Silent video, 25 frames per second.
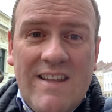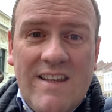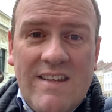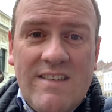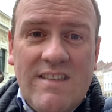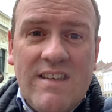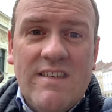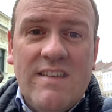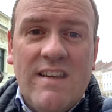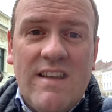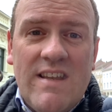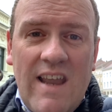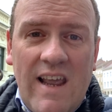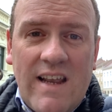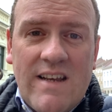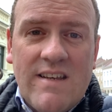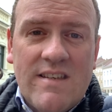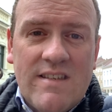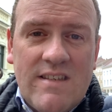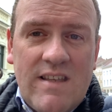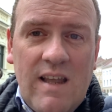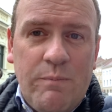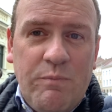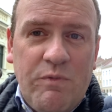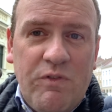this is a next
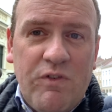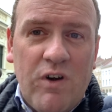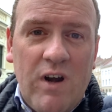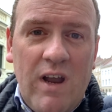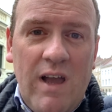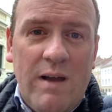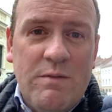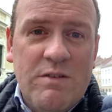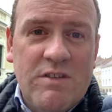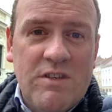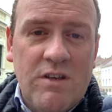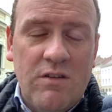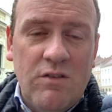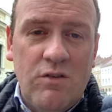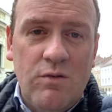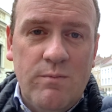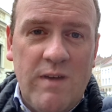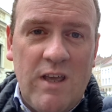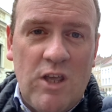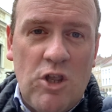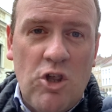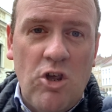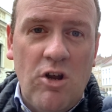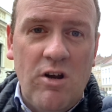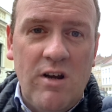step for Amazon to
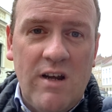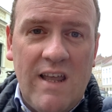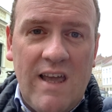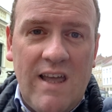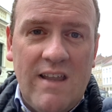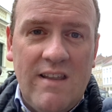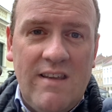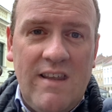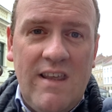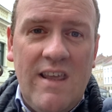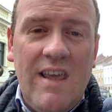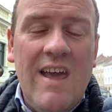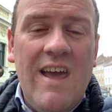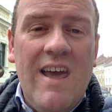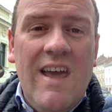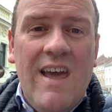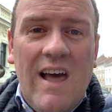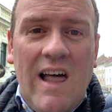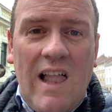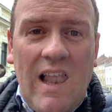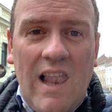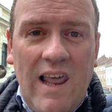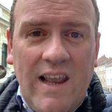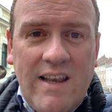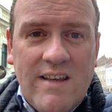make sure that the
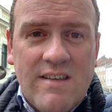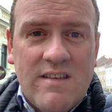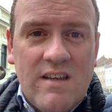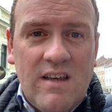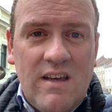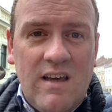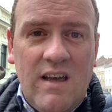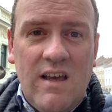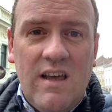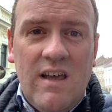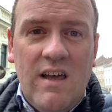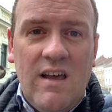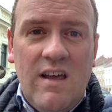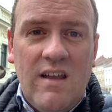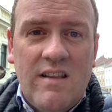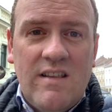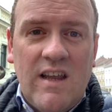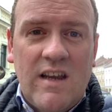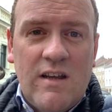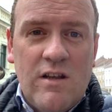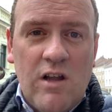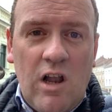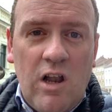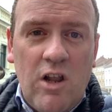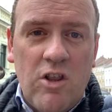Alexa uh,
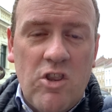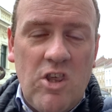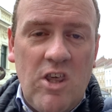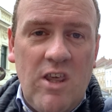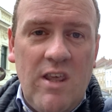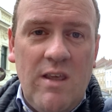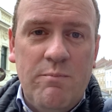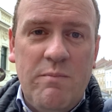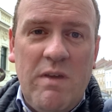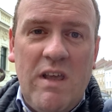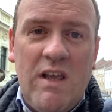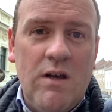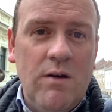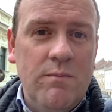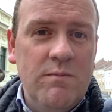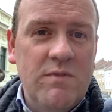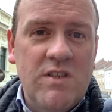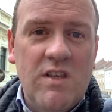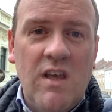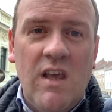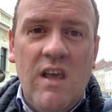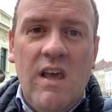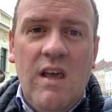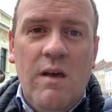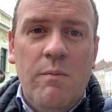technology
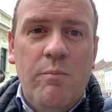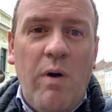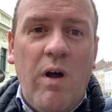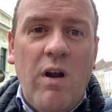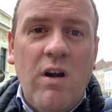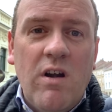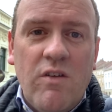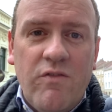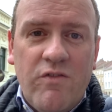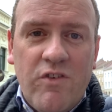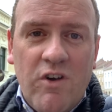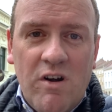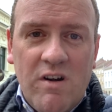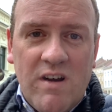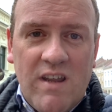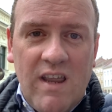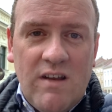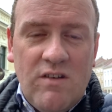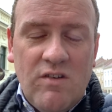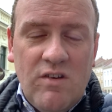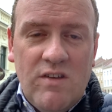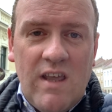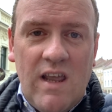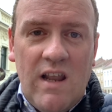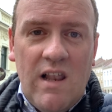becomes part of your
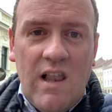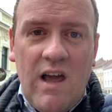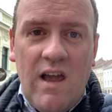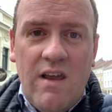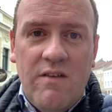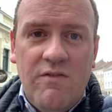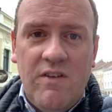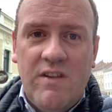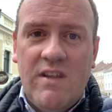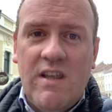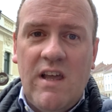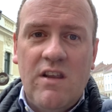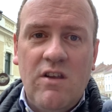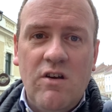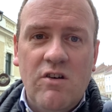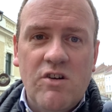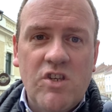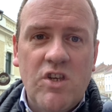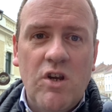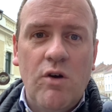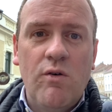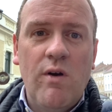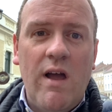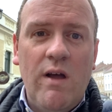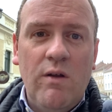day-to-day -day life and that you're
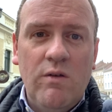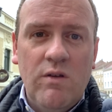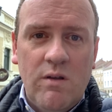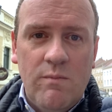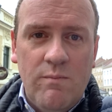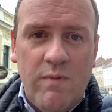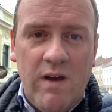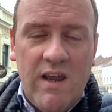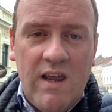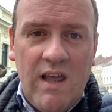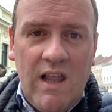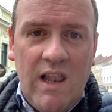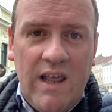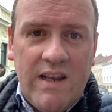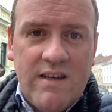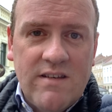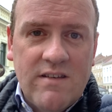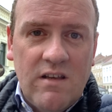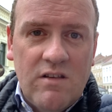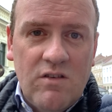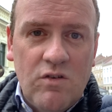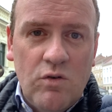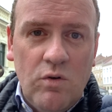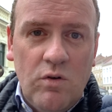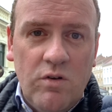surrounded by
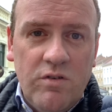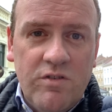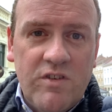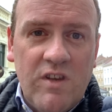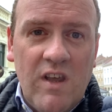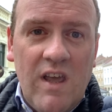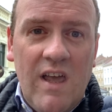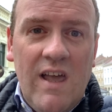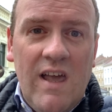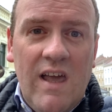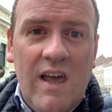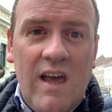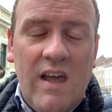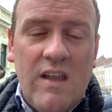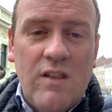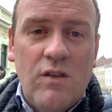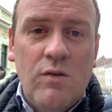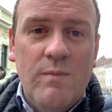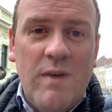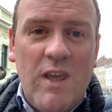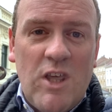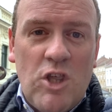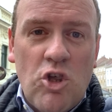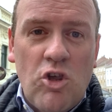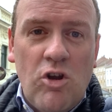Alexa tools uh, to
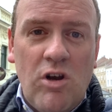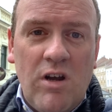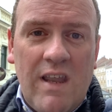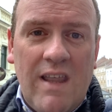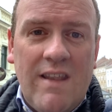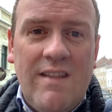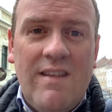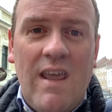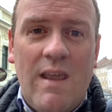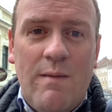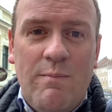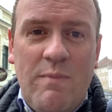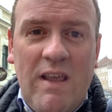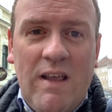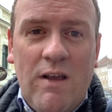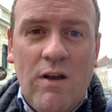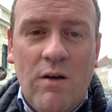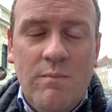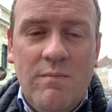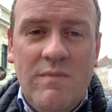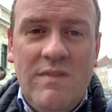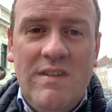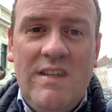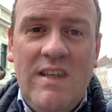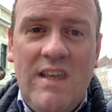make sure that they
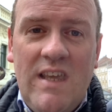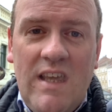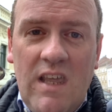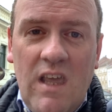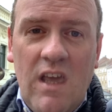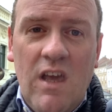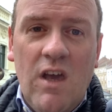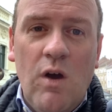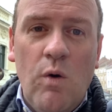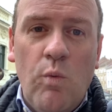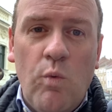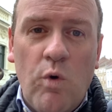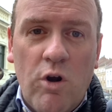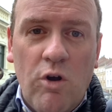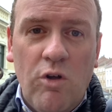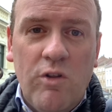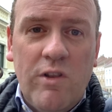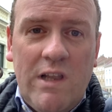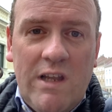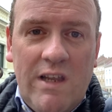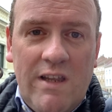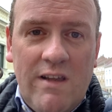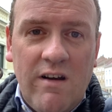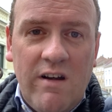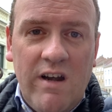become the world
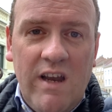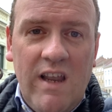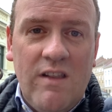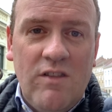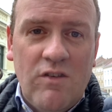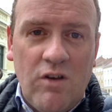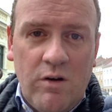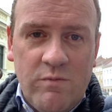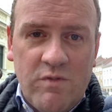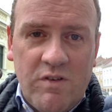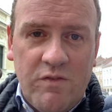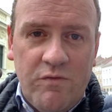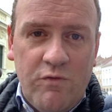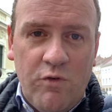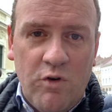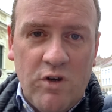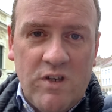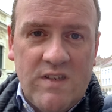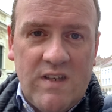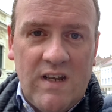leader in terms of voice